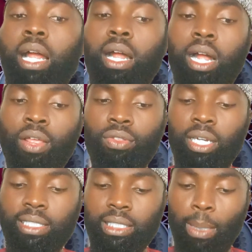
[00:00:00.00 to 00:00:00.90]
A
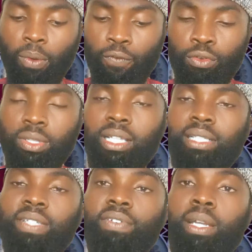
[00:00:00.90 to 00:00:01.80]
handhala is a type of fruit
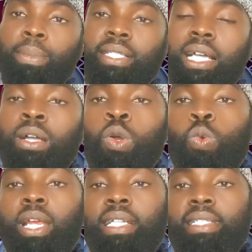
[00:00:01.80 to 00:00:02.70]
that is very bitter.
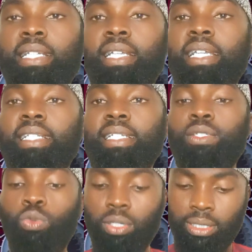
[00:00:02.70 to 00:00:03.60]
We can say it
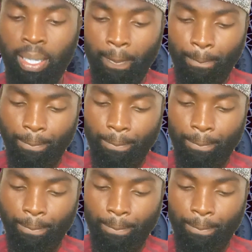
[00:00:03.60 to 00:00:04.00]
is what?